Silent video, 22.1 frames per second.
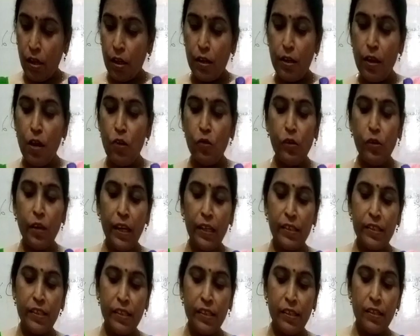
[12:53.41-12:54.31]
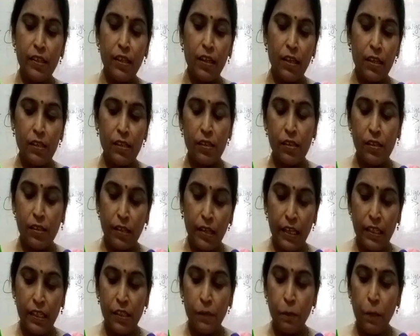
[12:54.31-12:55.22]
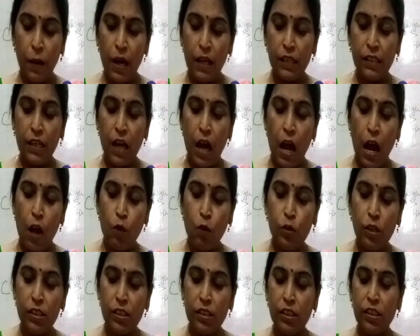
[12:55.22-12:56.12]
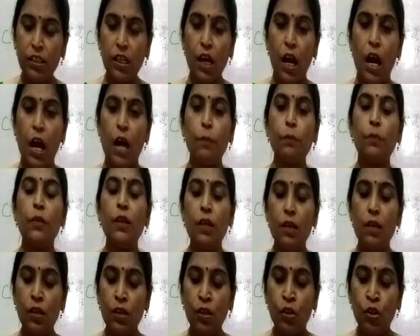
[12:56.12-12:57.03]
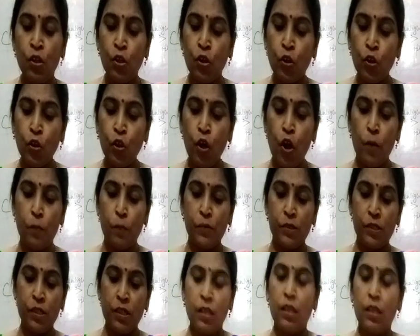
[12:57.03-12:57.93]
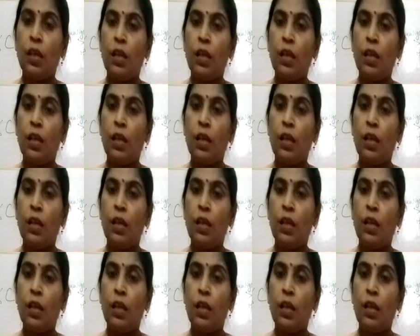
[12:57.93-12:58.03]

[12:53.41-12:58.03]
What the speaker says: Now next part, how does it harm the crops?